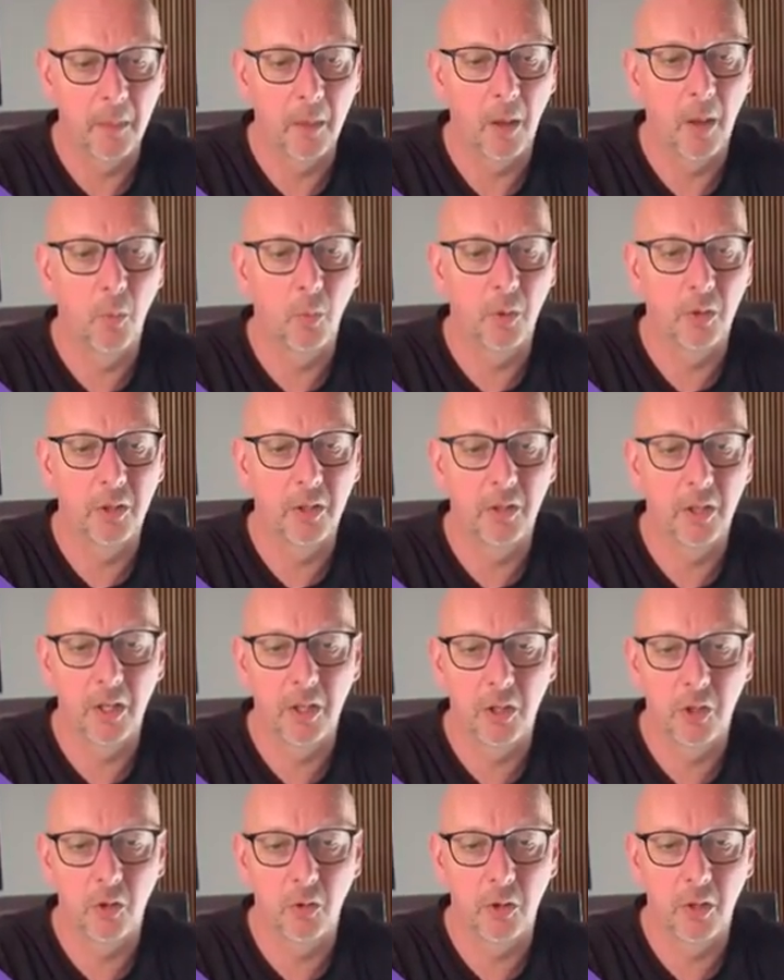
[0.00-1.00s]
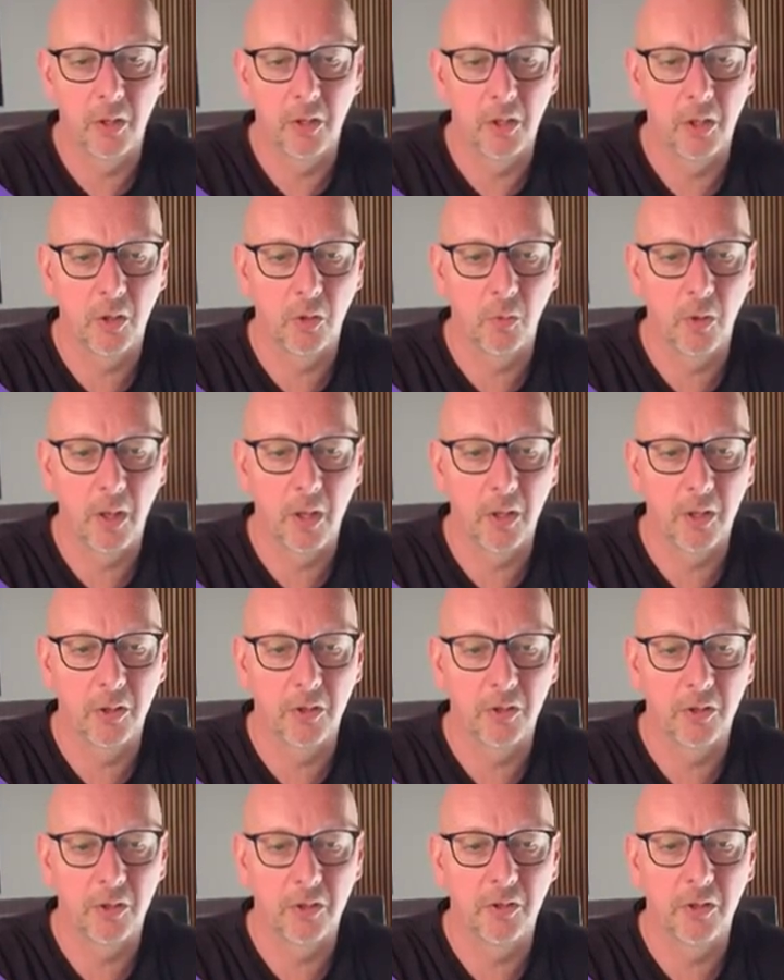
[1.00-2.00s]
I want to take a look at the array.
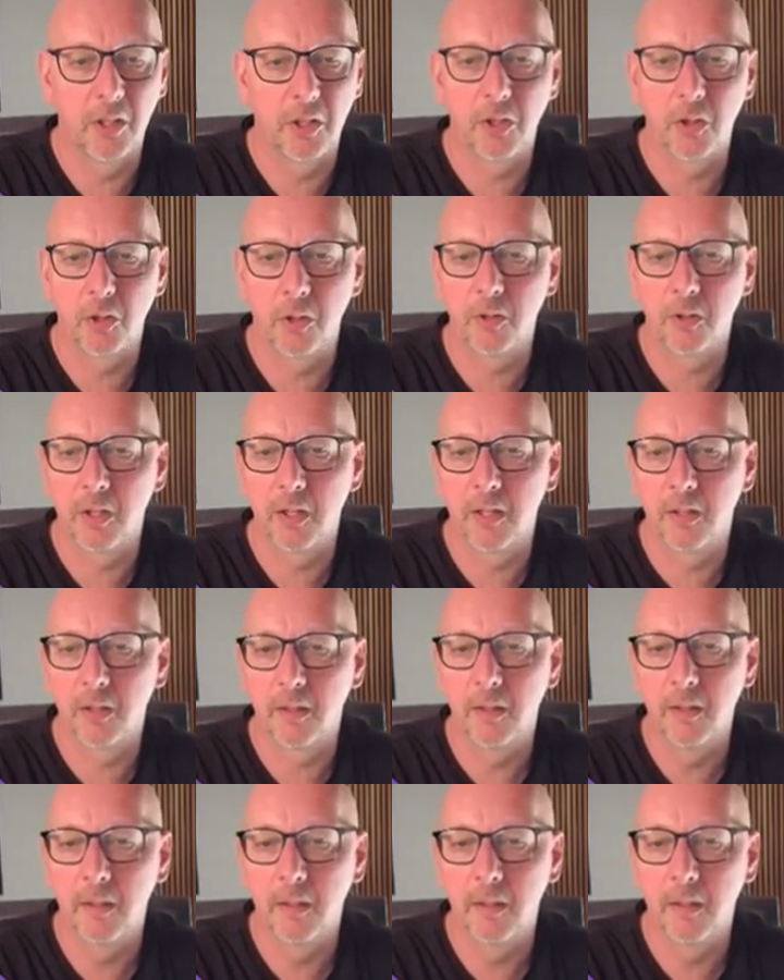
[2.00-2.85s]
Let's just take a look at it.